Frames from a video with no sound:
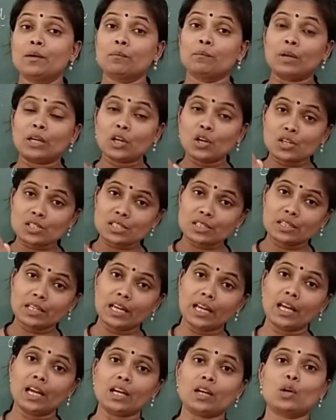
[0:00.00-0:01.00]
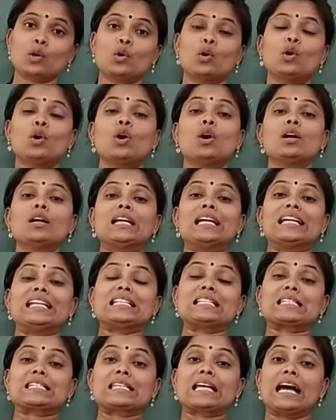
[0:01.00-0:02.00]
Because they grow
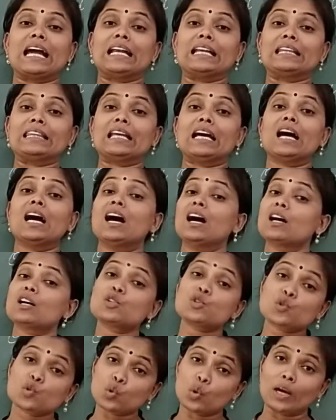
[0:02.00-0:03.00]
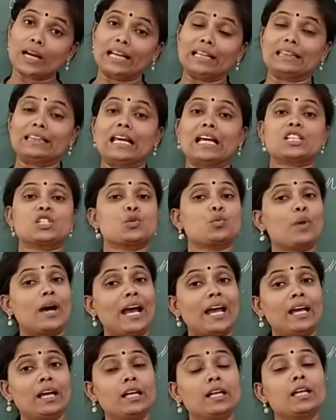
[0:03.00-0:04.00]
inside the soil. That's
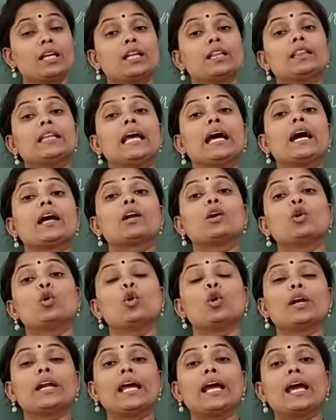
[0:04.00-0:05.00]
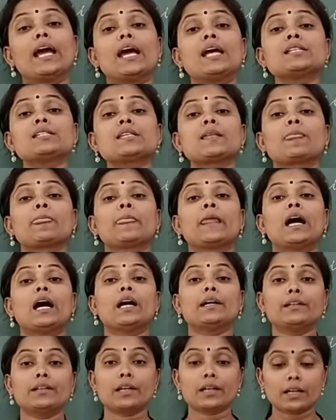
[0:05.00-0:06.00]
why they are known as
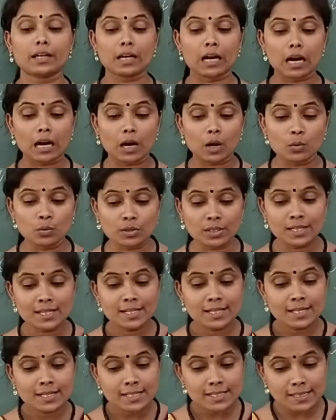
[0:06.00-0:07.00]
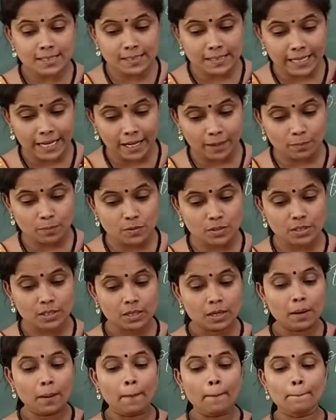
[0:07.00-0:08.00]
underground stems,
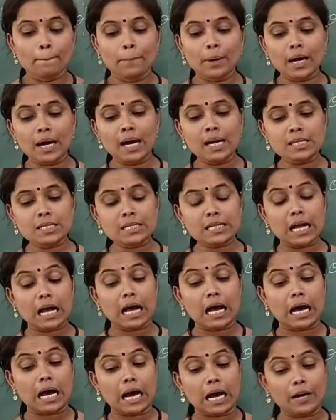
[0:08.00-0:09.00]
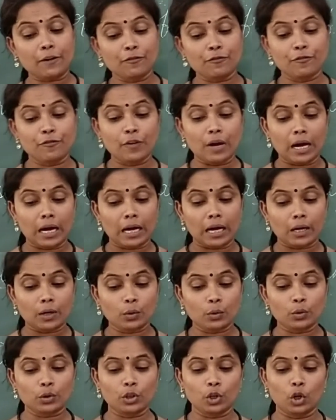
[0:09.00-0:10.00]
but are
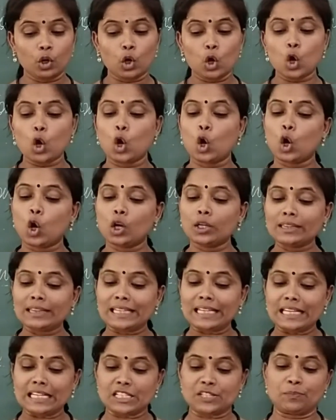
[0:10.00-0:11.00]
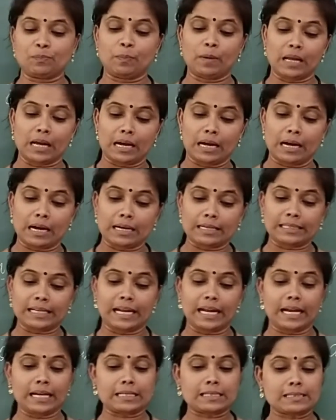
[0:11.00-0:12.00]
found on these plants
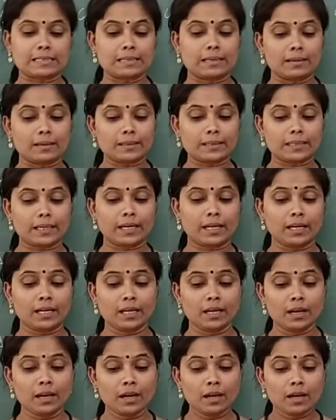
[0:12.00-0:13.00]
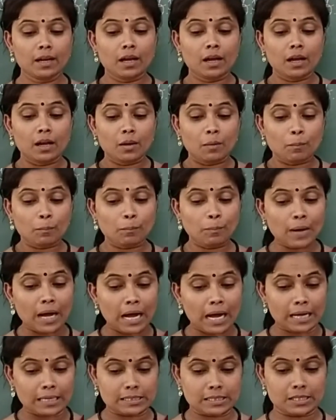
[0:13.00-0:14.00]
at certain
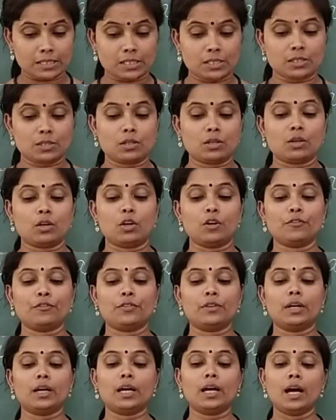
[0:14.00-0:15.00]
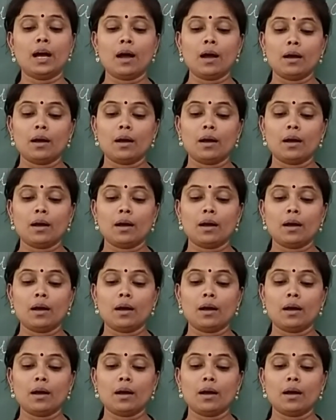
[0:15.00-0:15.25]
parts of the